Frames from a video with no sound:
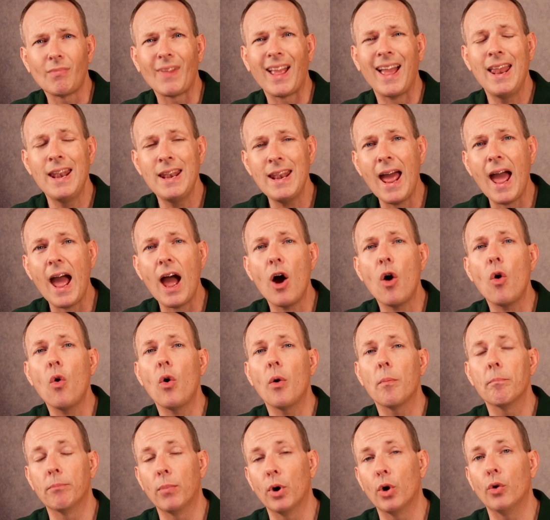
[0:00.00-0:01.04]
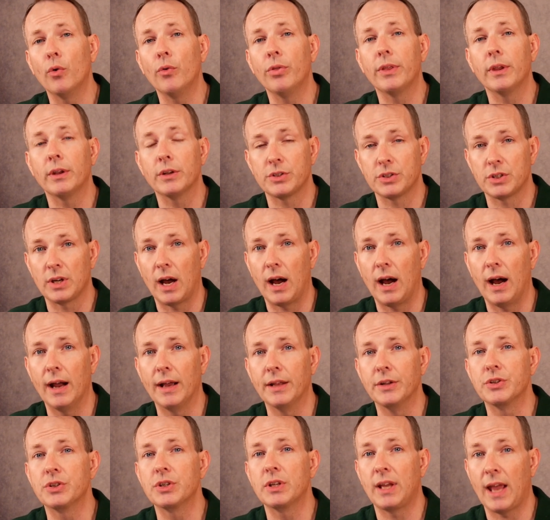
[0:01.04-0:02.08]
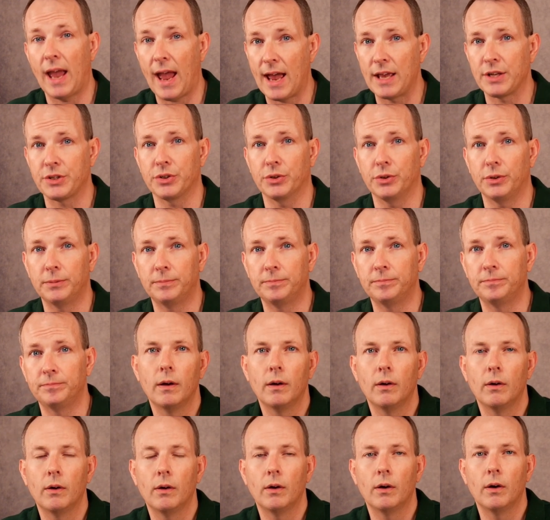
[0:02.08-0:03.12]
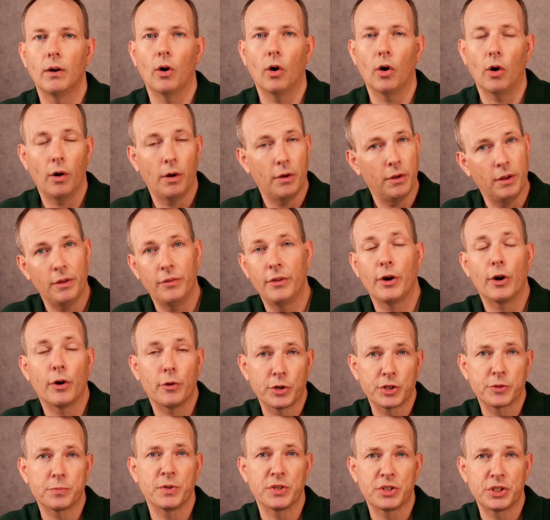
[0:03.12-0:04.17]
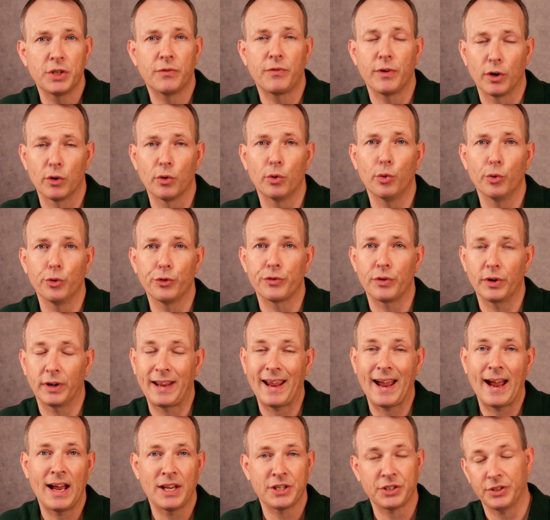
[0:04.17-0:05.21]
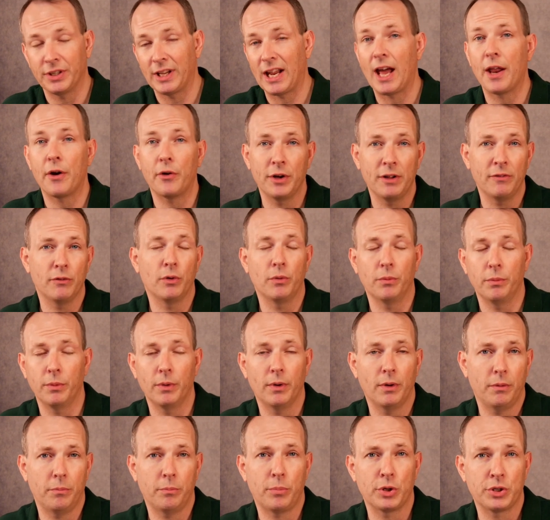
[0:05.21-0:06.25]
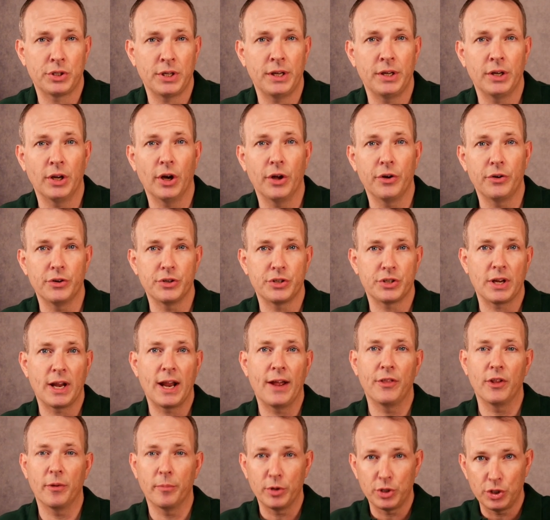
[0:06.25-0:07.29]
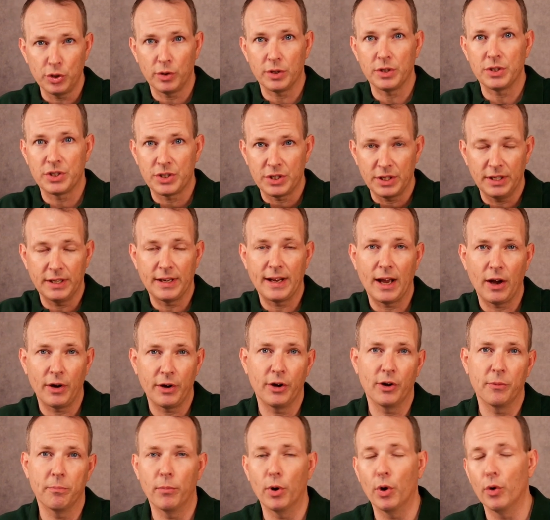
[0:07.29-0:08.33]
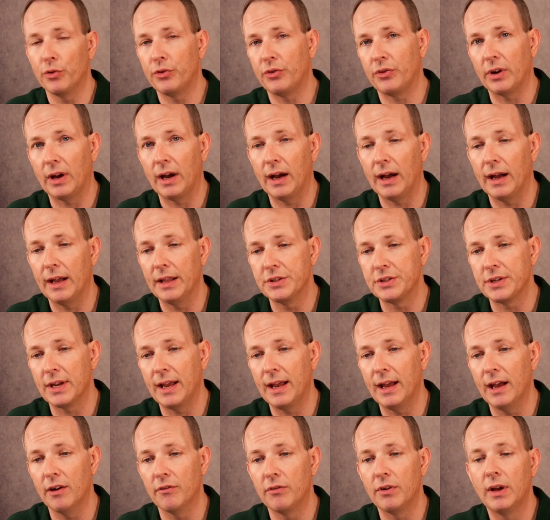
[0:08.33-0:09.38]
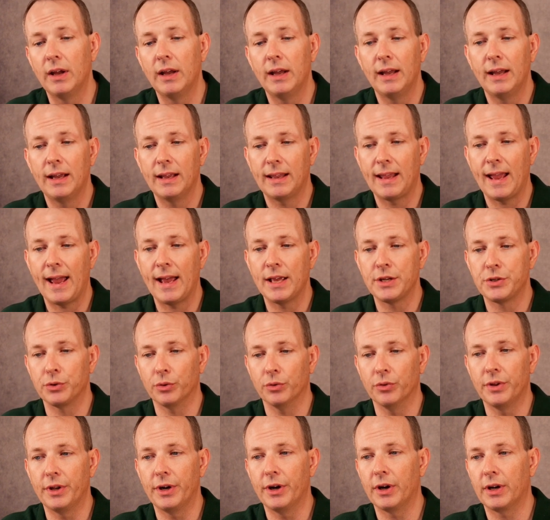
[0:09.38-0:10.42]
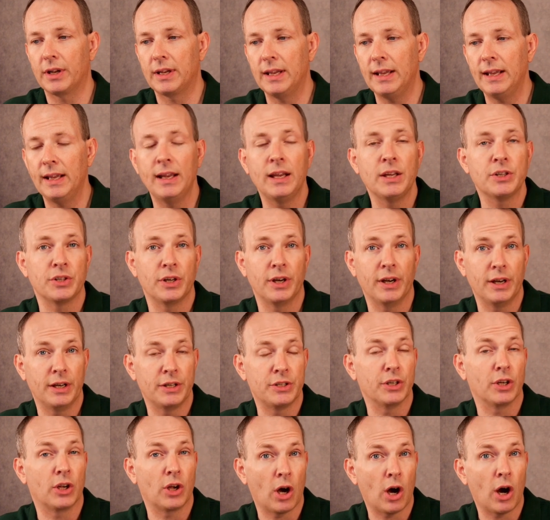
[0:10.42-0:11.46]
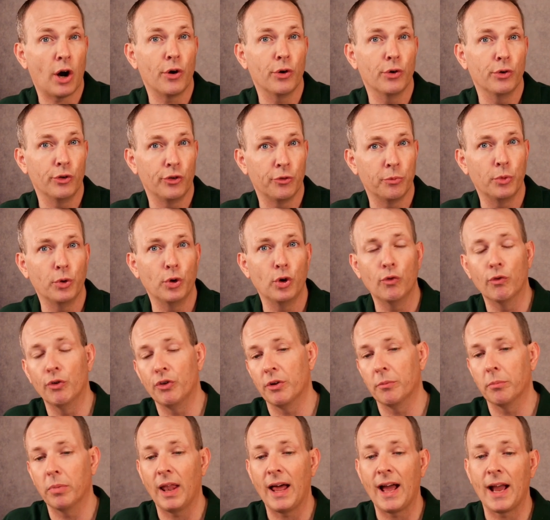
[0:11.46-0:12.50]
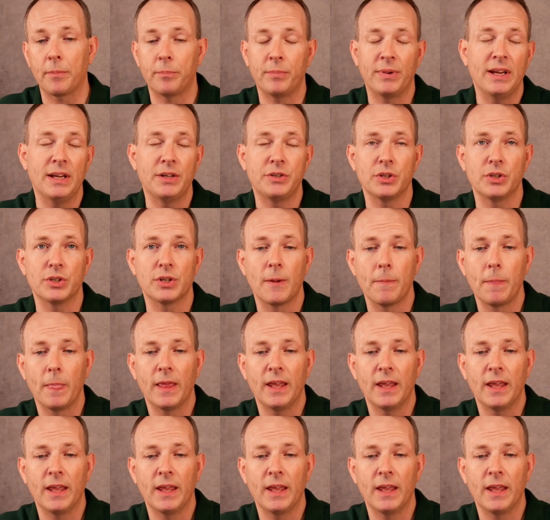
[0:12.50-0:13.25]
And now both sides castle. There are specific rules for castling. I don't even pretend to understand them, but you can see now here both sides have castled their kings, and it is Hikaru's move with the black pieces.